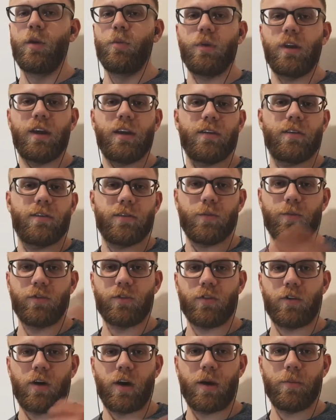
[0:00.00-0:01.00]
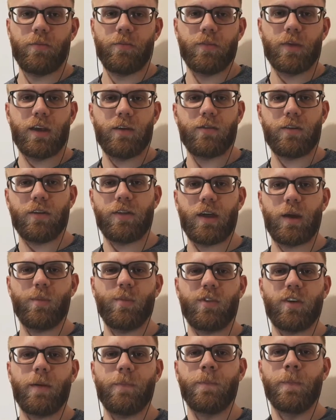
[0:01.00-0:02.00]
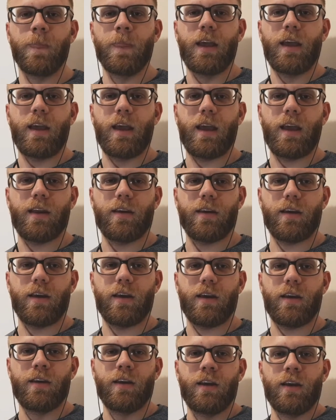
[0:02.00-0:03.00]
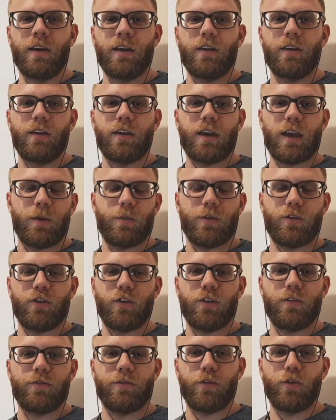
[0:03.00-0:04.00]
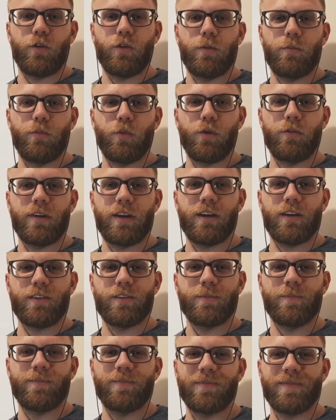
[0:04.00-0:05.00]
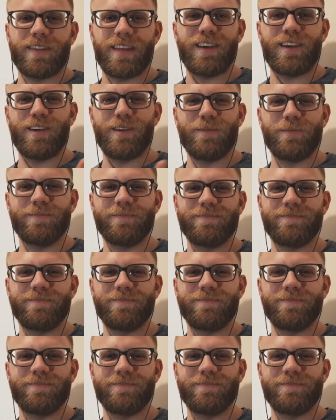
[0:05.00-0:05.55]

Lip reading: please subscribe, give it a thumbs up, and keep tuned for more videos. Thank you.